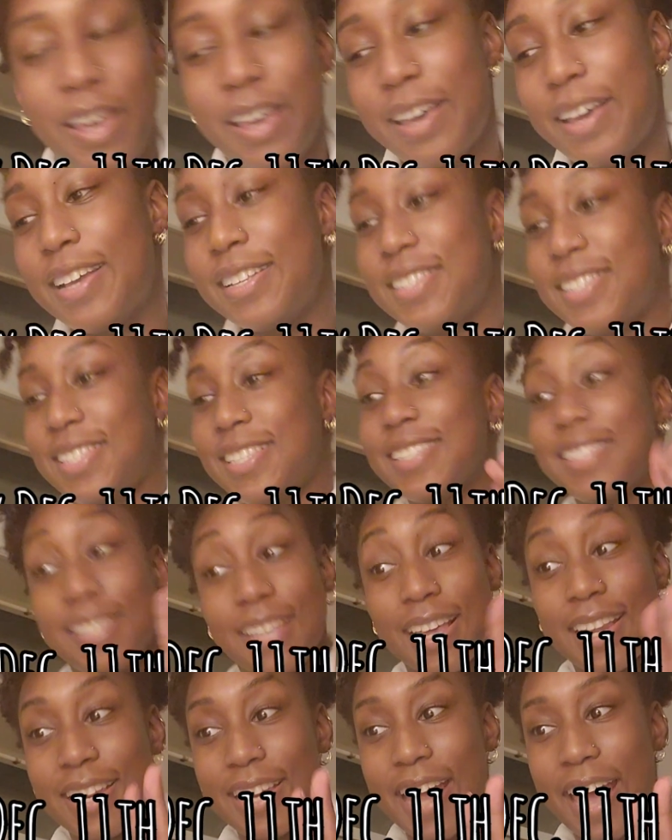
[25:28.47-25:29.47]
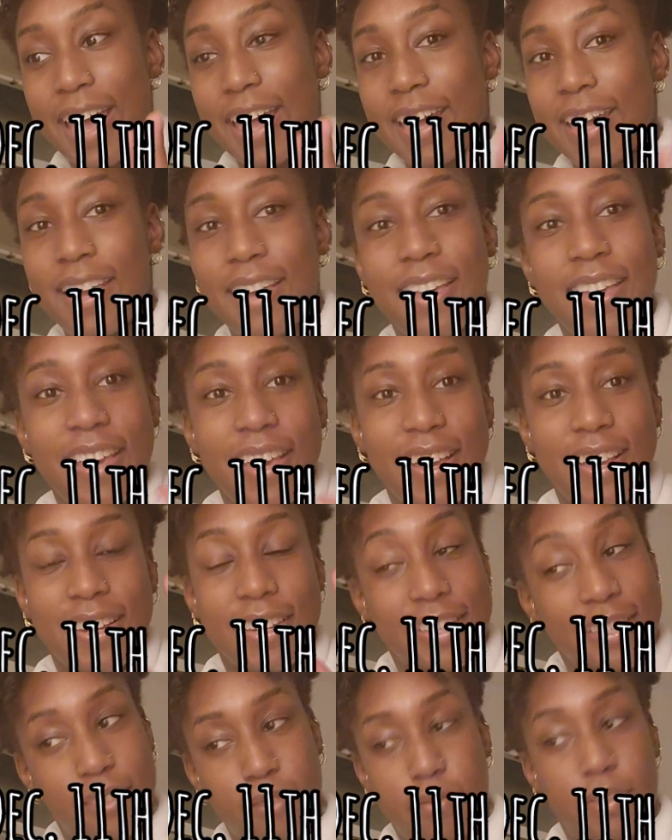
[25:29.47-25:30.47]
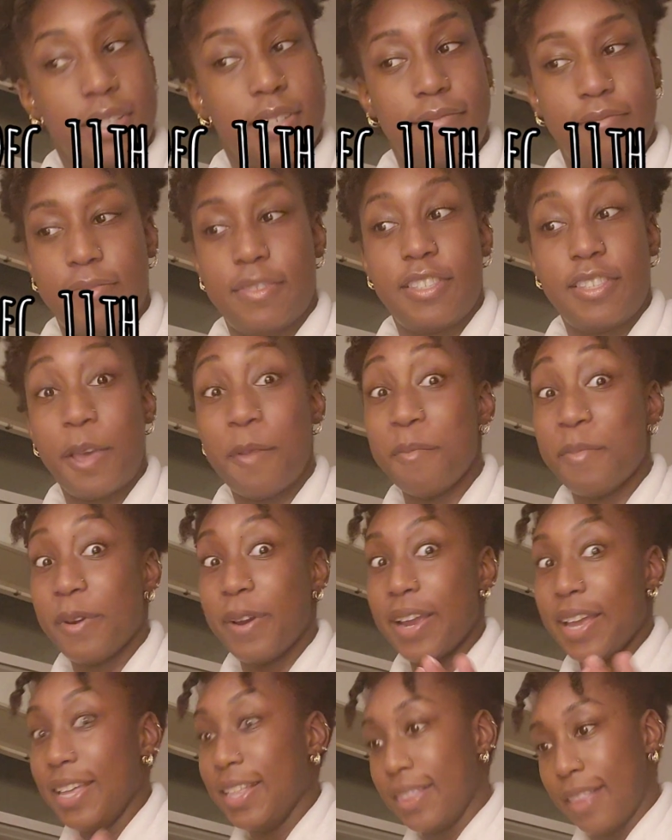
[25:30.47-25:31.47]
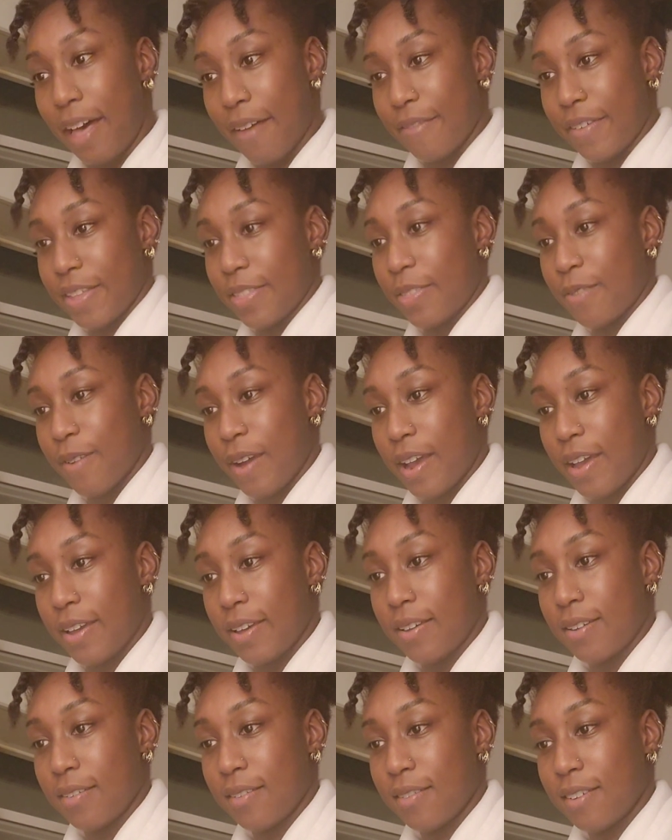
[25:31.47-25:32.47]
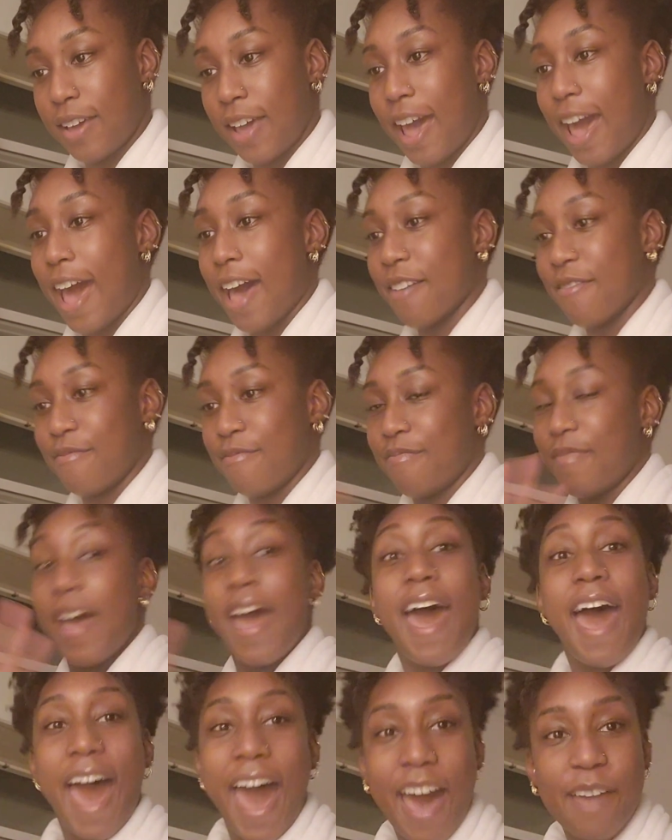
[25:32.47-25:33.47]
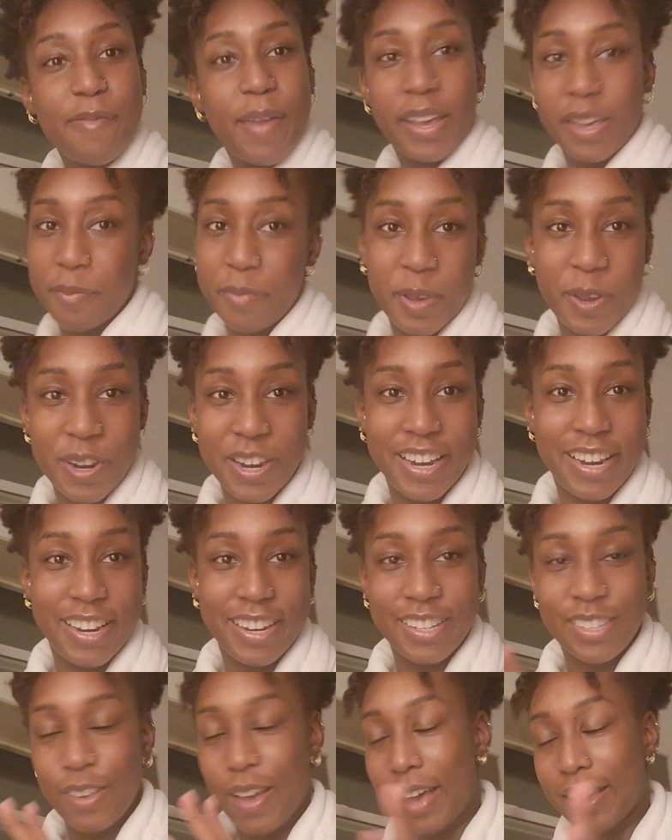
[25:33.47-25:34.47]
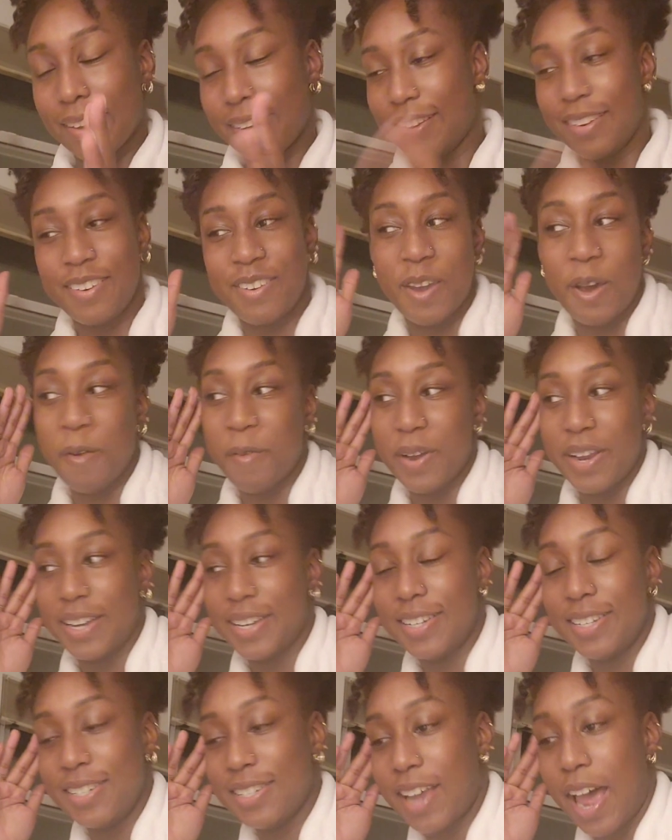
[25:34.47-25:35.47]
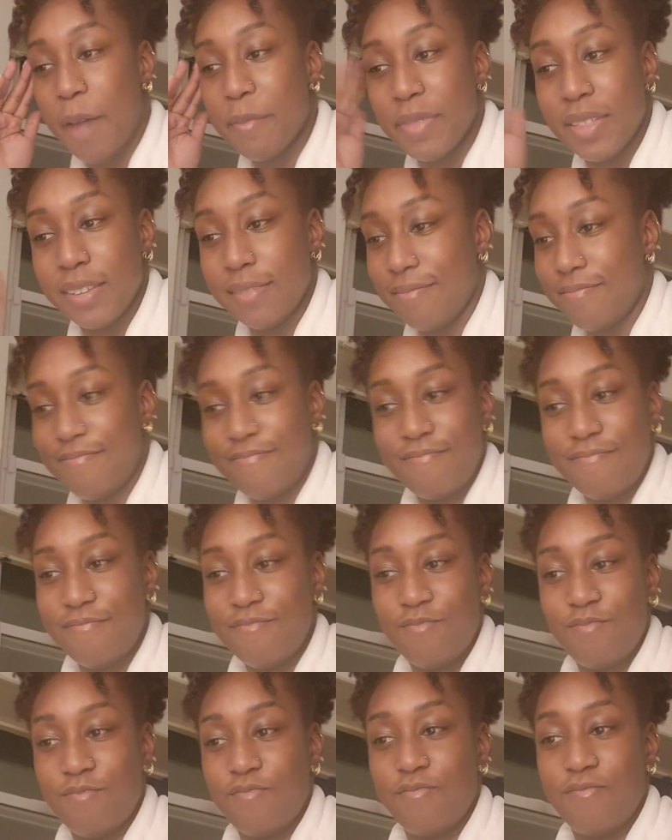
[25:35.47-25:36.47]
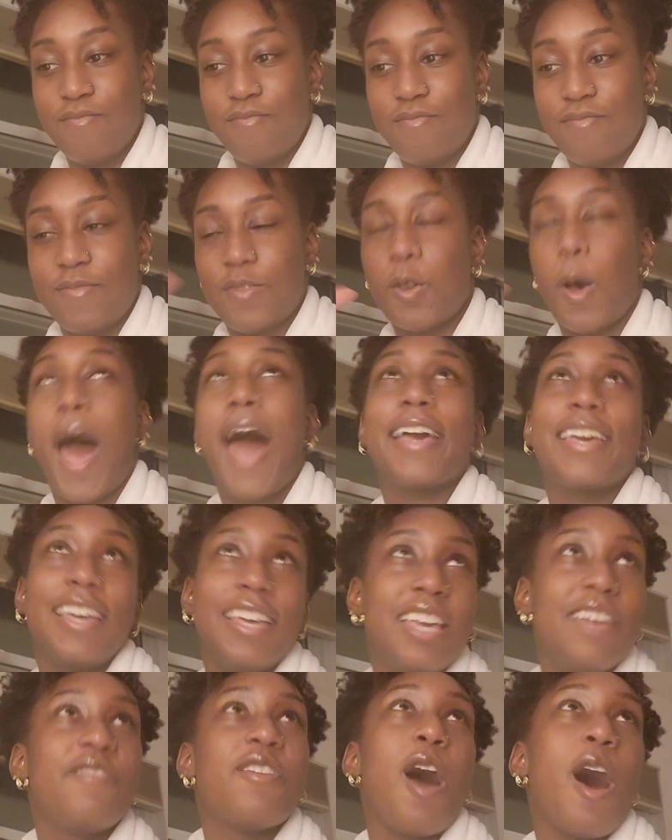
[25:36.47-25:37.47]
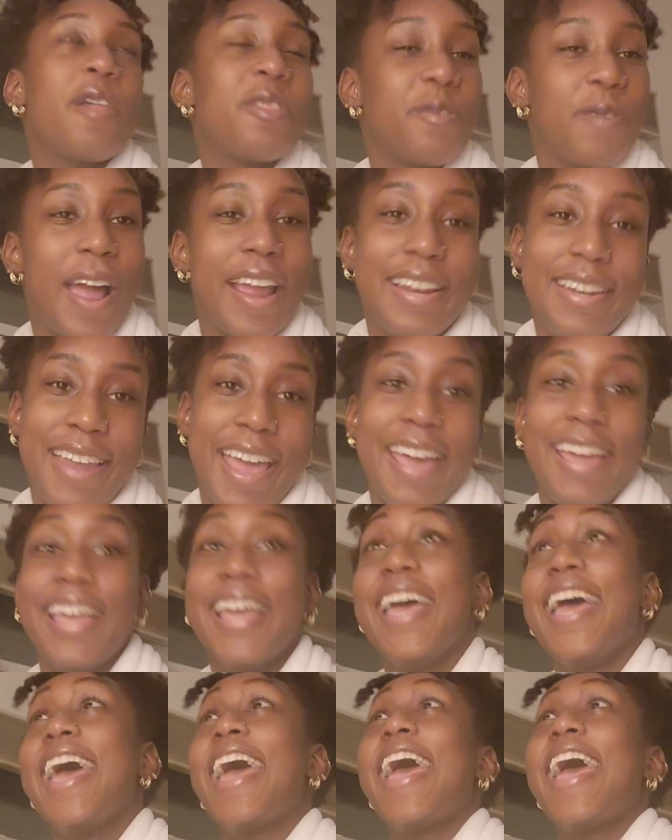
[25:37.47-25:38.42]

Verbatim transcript: it's Sunday, December 11th, right? Okay, I have, I have my computer here so I can know what time of the, so I can give y'all the right date.